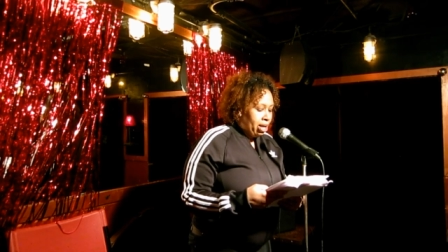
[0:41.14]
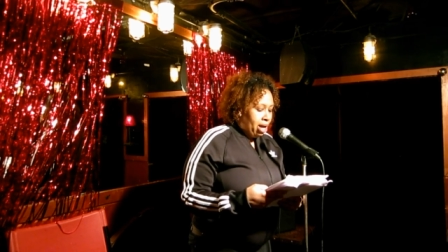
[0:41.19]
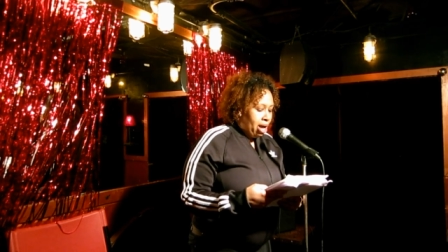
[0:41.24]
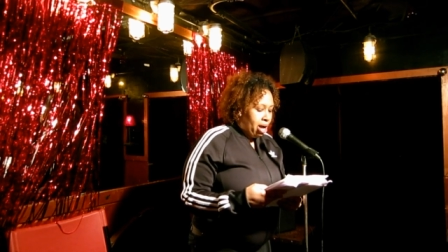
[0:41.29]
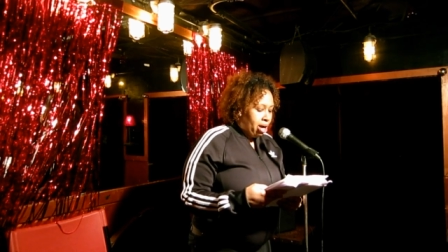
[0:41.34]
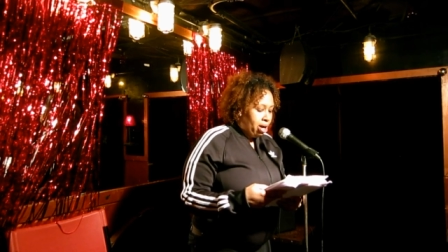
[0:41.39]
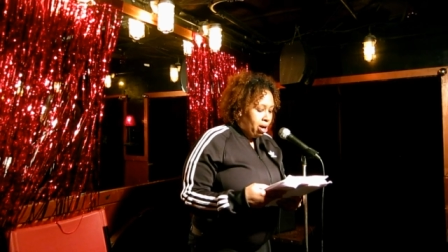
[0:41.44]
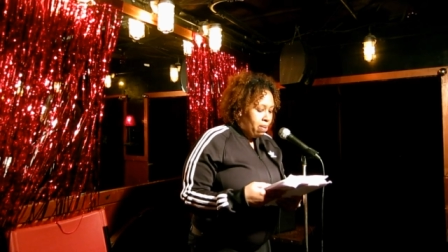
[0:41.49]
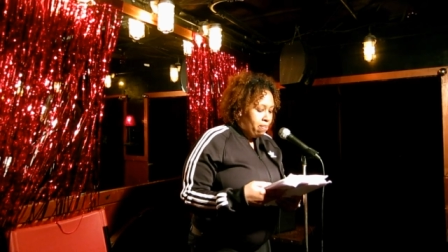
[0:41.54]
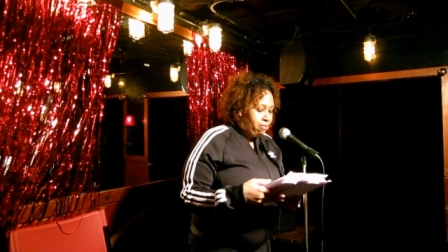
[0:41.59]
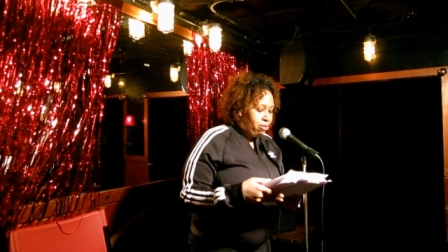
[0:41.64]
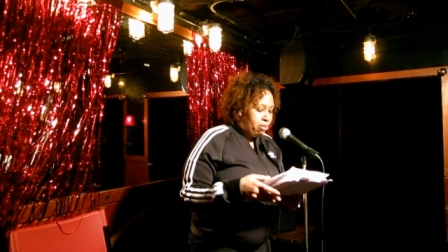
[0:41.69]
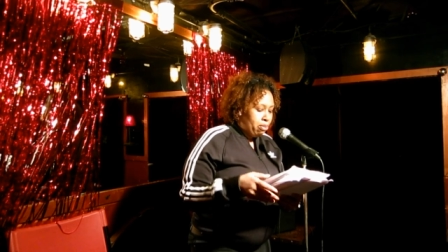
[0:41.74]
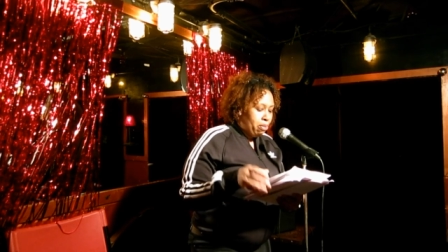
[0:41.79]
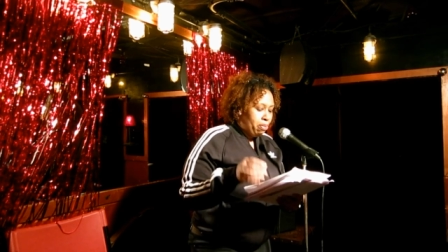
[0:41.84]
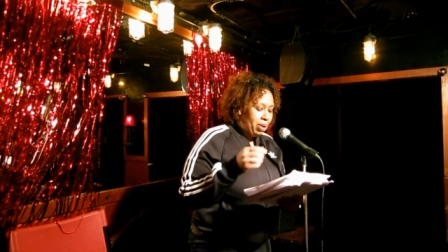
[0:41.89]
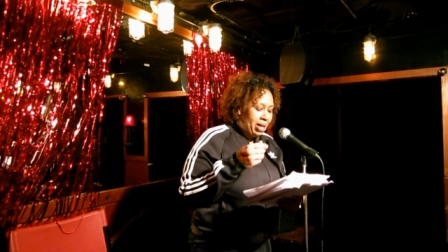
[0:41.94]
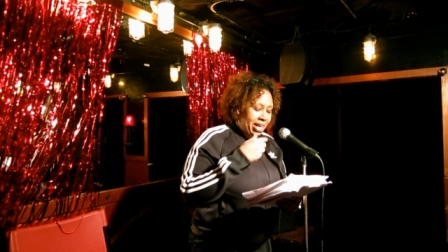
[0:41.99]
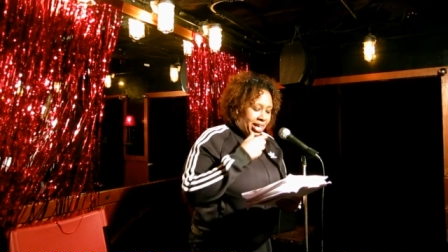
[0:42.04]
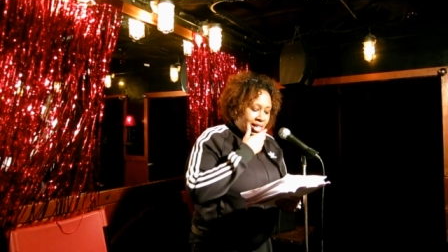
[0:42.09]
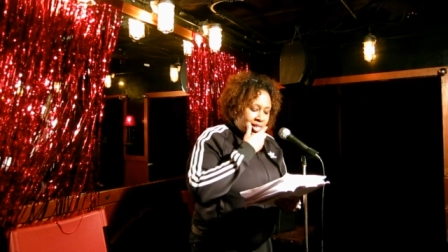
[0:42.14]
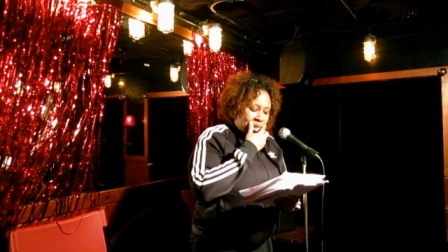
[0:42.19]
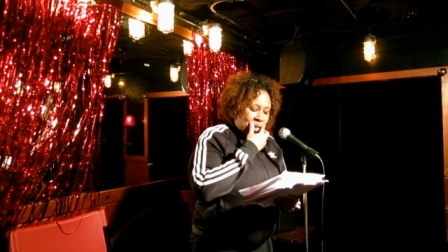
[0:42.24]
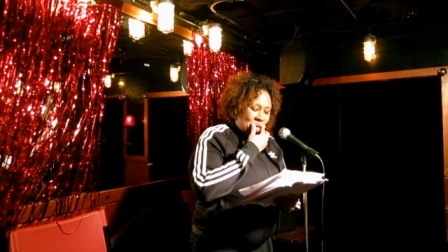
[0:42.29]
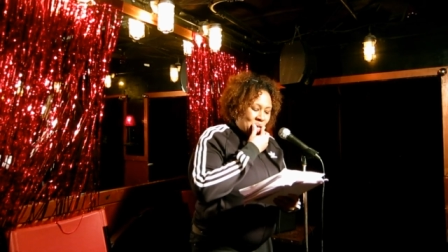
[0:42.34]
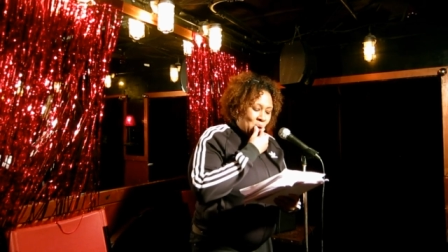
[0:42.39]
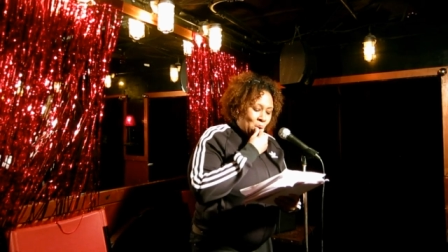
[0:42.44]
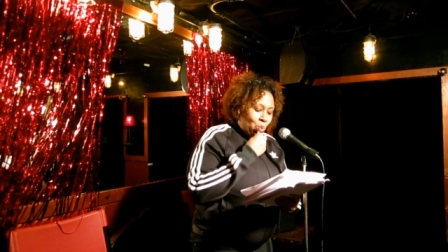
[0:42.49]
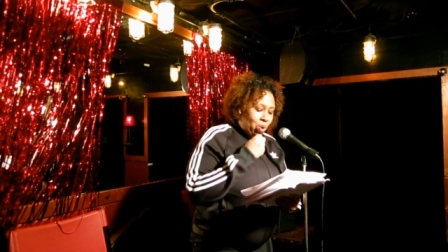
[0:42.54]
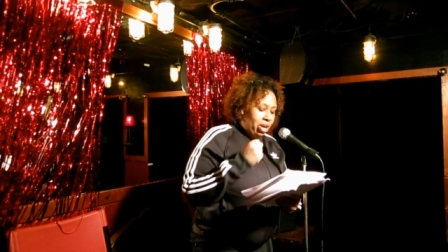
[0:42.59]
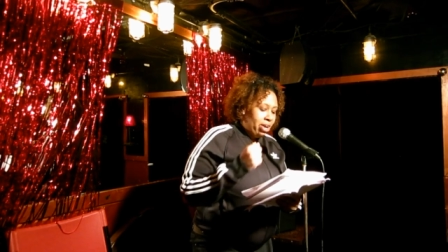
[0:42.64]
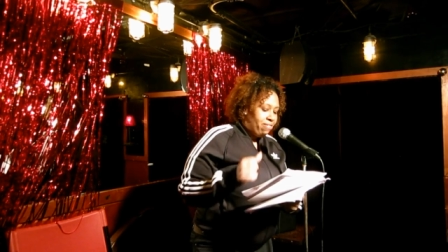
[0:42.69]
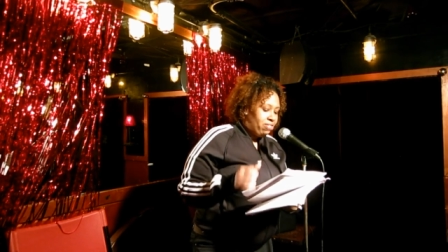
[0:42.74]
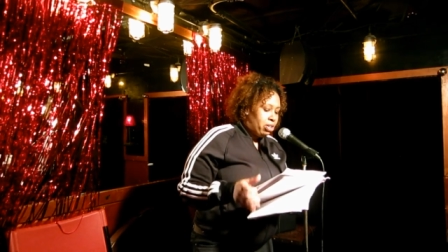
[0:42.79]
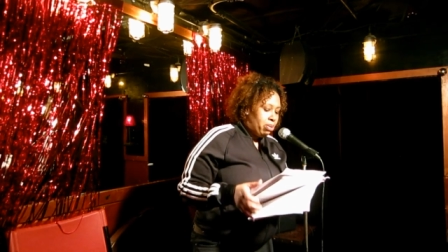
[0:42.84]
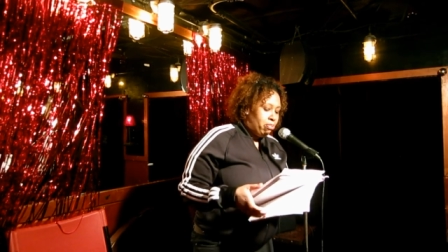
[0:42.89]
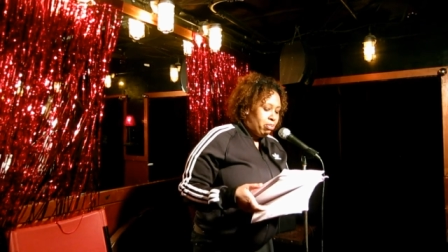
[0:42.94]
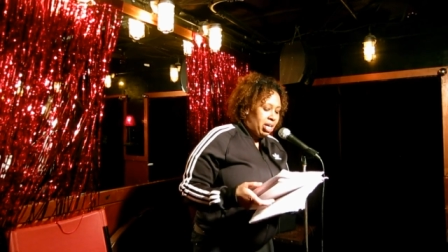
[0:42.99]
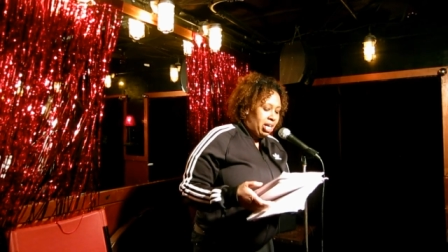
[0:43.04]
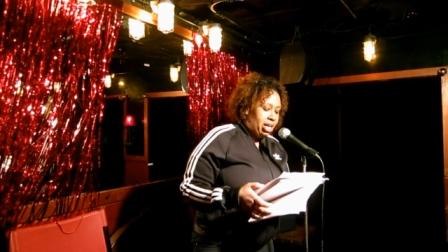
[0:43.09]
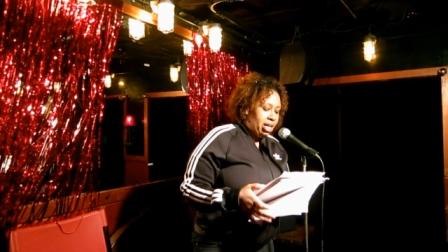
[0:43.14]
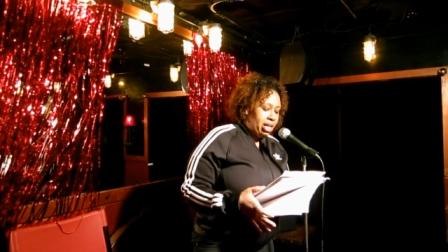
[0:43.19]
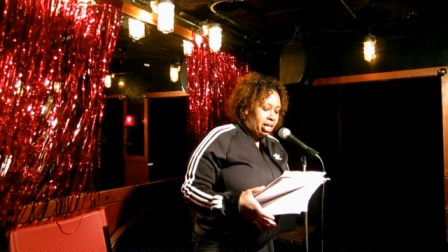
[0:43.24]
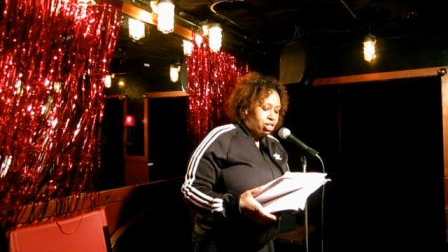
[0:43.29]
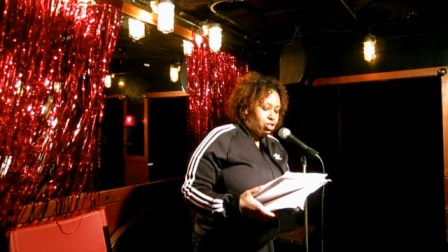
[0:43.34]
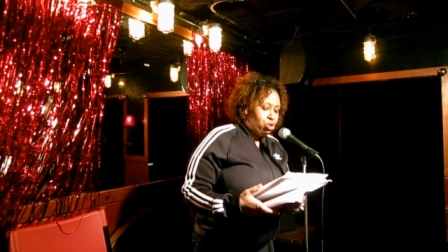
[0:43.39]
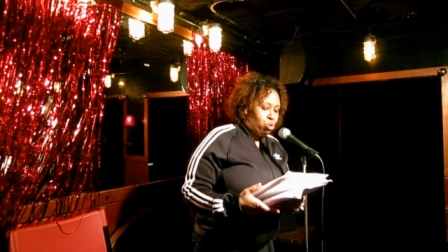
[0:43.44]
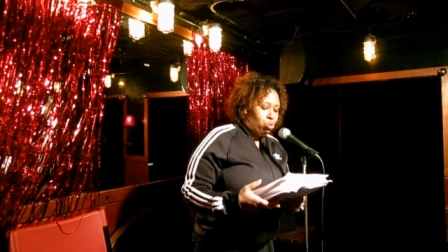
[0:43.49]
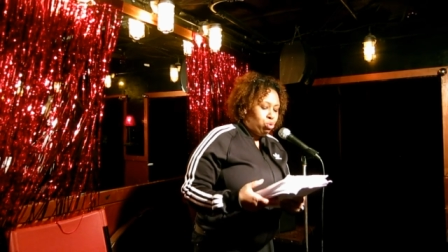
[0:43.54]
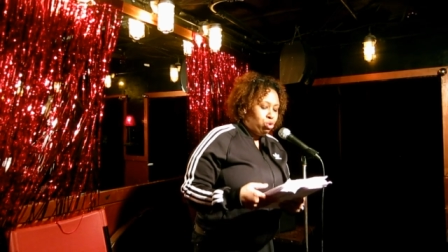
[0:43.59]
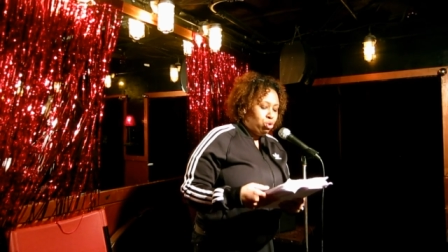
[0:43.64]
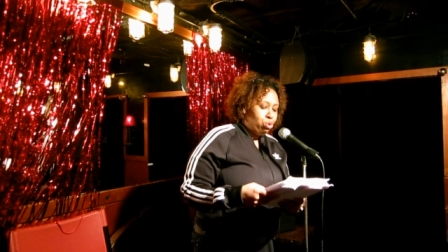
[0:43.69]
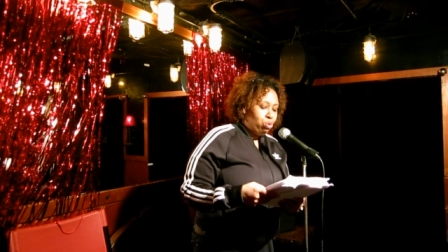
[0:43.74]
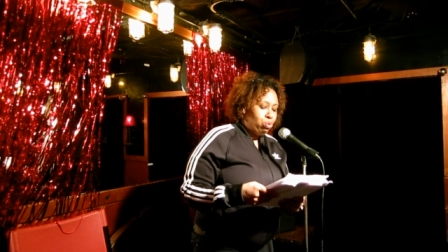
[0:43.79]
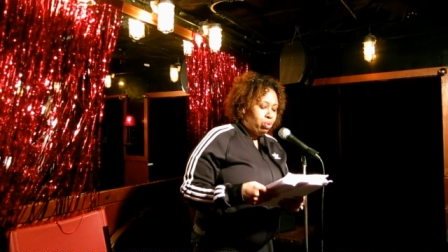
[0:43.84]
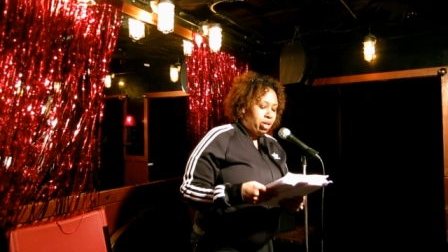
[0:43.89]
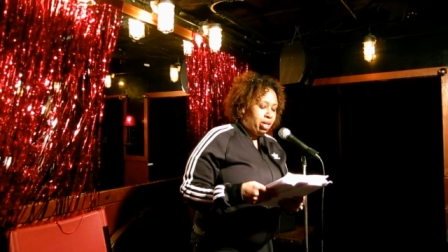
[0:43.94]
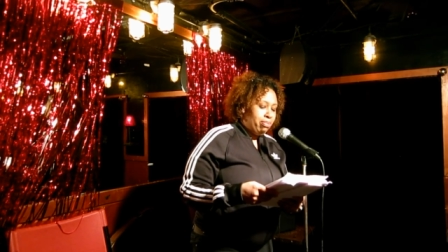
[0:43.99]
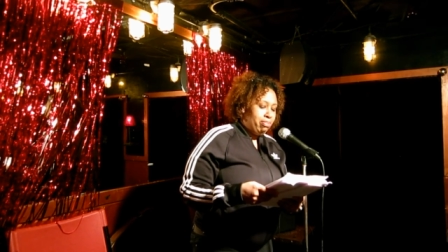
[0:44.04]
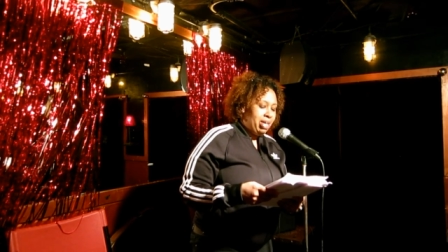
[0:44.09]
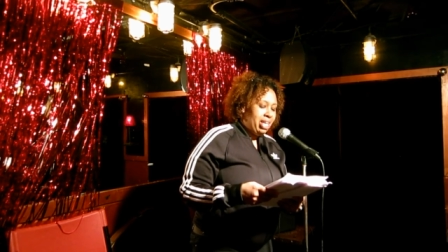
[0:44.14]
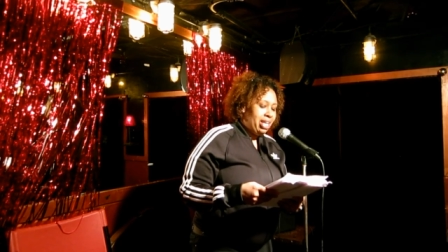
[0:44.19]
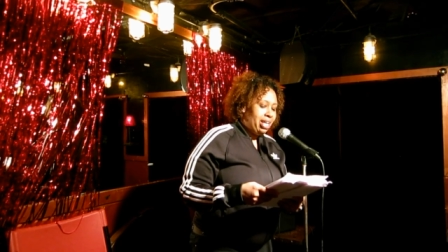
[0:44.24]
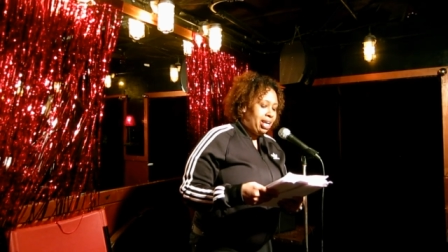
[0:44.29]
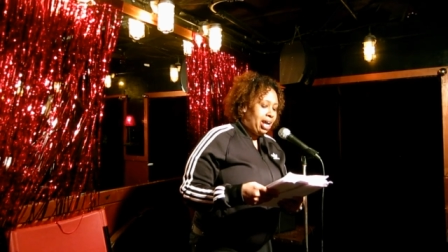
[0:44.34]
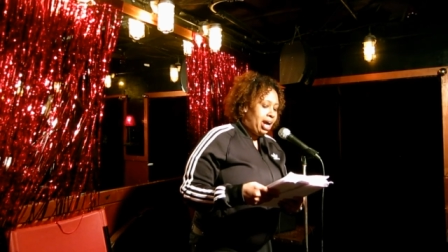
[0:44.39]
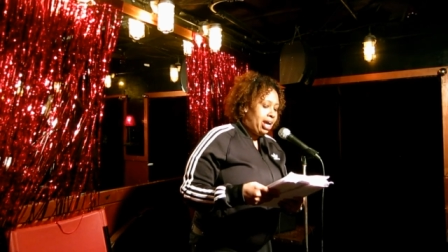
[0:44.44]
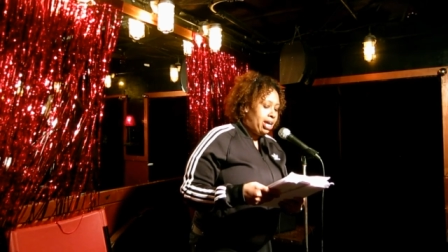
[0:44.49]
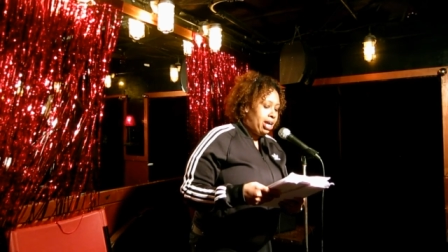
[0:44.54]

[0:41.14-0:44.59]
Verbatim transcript: I come from a place if the me that you knew and the me that I